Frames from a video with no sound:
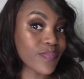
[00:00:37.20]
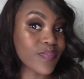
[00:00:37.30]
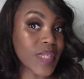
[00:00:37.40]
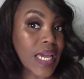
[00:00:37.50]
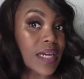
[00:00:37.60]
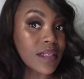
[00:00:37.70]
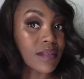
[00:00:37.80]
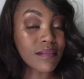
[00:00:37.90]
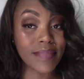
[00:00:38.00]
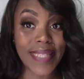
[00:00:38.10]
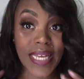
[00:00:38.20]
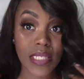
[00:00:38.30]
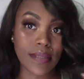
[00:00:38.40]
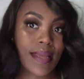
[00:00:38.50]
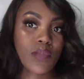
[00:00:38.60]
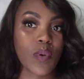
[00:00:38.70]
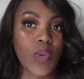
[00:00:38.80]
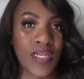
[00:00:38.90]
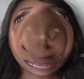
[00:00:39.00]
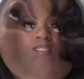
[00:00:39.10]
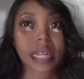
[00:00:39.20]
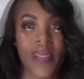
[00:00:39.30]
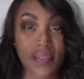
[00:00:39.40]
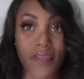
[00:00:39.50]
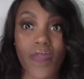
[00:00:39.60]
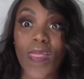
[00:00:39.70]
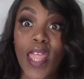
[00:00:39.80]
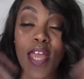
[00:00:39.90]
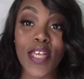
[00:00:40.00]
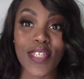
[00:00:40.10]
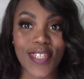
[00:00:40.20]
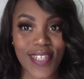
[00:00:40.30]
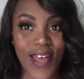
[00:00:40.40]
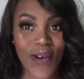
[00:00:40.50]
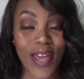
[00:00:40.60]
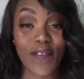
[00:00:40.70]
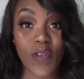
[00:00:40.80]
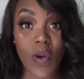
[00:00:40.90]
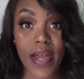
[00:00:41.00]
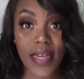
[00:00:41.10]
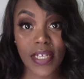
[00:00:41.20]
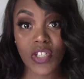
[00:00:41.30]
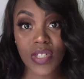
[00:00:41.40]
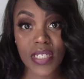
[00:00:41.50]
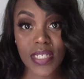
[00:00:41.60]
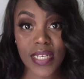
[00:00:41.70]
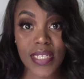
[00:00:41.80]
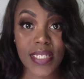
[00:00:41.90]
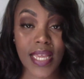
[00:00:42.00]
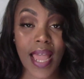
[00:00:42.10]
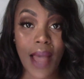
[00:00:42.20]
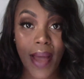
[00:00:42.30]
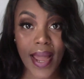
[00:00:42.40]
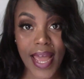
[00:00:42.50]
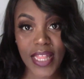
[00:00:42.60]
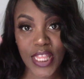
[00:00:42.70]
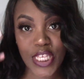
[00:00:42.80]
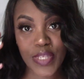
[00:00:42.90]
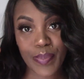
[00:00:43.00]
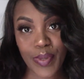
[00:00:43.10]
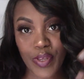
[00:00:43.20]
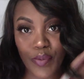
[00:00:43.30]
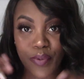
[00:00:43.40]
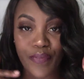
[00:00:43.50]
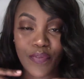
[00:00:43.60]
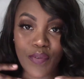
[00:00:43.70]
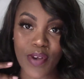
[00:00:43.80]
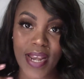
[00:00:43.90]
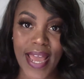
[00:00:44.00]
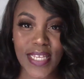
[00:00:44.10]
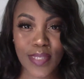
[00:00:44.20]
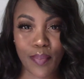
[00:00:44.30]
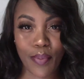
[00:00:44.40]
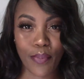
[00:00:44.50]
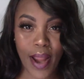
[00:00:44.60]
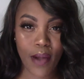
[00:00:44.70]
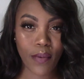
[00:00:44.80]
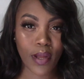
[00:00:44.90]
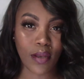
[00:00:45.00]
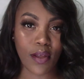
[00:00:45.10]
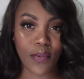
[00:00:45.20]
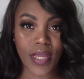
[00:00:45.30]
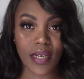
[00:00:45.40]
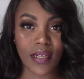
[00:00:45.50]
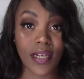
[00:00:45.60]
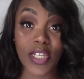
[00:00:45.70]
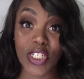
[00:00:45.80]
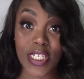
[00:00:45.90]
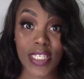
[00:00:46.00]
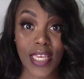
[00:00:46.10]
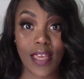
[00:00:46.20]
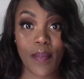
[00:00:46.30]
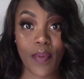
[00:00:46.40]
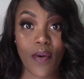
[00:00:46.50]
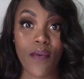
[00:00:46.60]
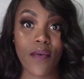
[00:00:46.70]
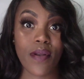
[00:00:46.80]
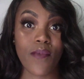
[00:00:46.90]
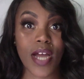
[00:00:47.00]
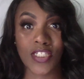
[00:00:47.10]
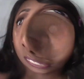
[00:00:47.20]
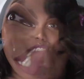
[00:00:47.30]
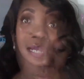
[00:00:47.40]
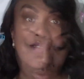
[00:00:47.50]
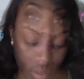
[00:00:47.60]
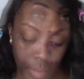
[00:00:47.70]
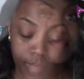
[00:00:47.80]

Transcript: yeah, that's what we did today. So if you are interested in seeing how I got this beautiful nice brown glowy look, just keep on watching.